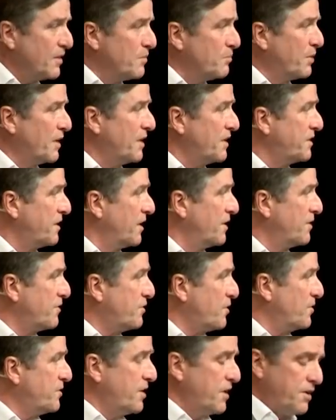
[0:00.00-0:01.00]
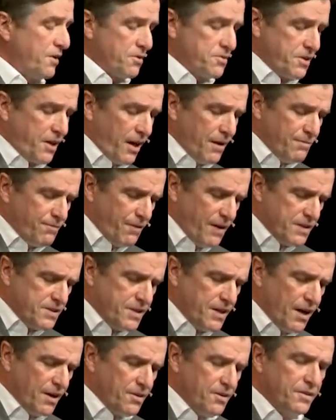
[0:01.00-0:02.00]
But at the end of thirteen years, came face
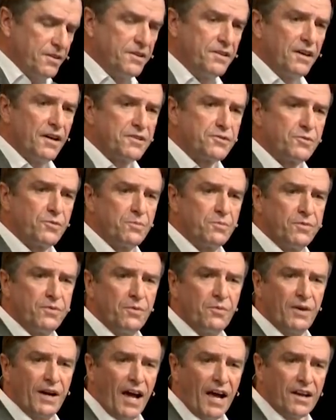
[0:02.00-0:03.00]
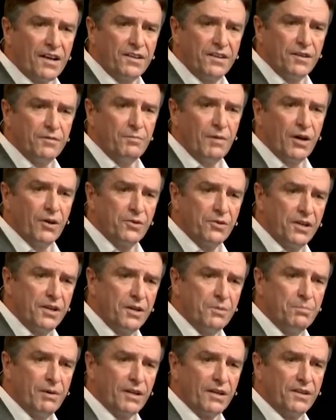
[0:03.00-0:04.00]
down in the dust with the reality of my own
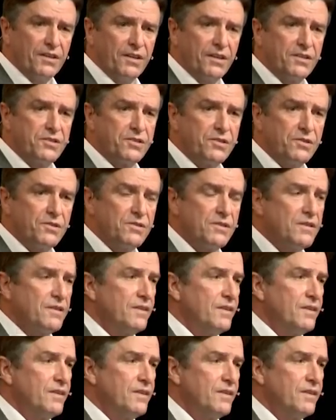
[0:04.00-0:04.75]
inability to